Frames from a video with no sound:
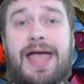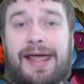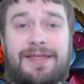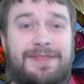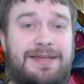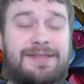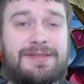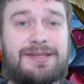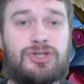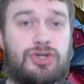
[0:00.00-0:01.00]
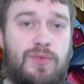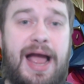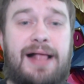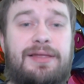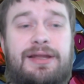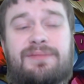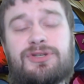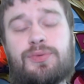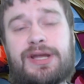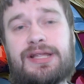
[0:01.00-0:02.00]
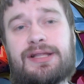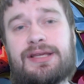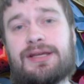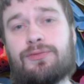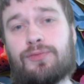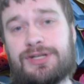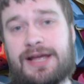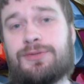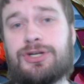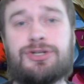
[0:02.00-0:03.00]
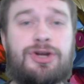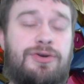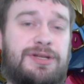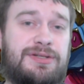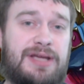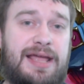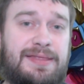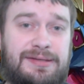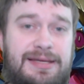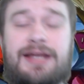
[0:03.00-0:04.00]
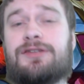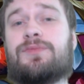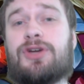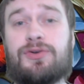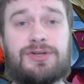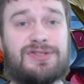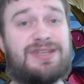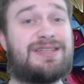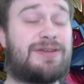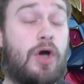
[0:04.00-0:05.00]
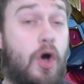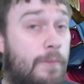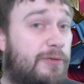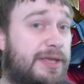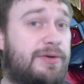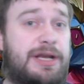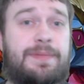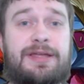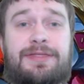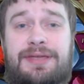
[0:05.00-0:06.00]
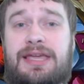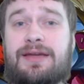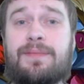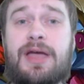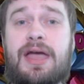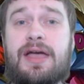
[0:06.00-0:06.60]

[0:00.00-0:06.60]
and I think that this duality between the Redemption tokens and the Sanctum tokens is hopefully going to be a theme